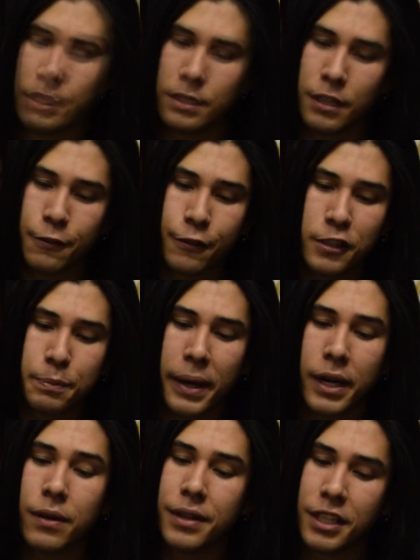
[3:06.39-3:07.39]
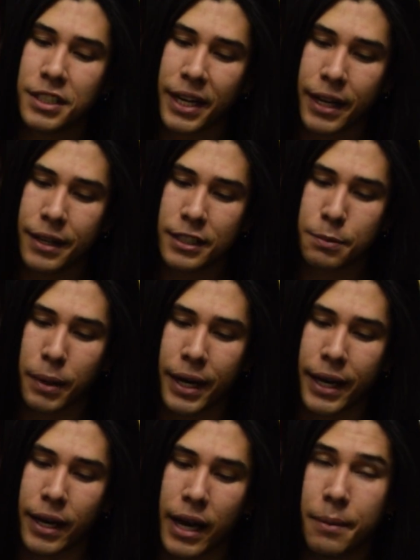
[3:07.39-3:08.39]
So the first pedal in the chain is
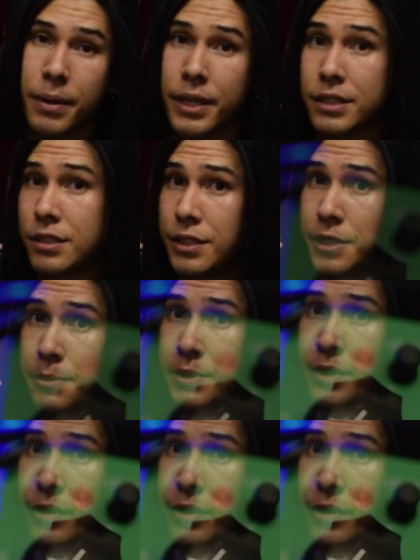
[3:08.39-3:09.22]
my Ibanez Tube